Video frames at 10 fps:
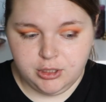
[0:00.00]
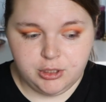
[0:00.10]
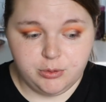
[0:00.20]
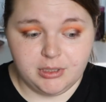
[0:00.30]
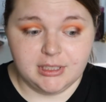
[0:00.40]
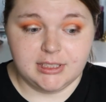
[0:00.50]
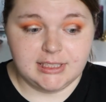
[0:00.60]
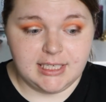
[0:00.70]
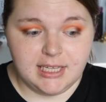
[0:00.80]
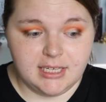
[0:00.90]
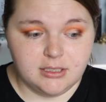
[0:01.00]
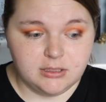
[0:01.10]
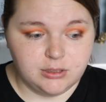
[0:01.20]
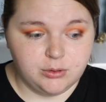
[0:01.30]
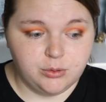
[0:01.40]
who are gonna see this
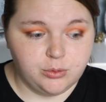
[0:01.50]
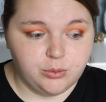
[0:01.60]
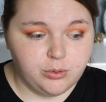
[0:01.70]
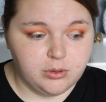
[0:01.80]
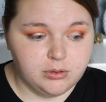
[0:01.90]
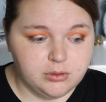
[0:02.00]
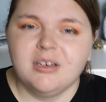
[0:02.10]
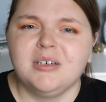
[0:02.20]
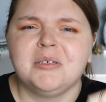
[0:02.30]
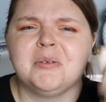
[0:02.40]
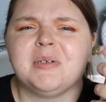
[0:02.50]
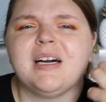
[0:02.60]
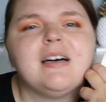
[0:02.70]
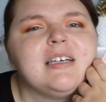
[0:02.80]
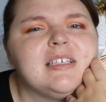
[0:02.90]
who, oh
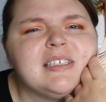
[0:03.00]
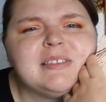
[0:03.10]
god.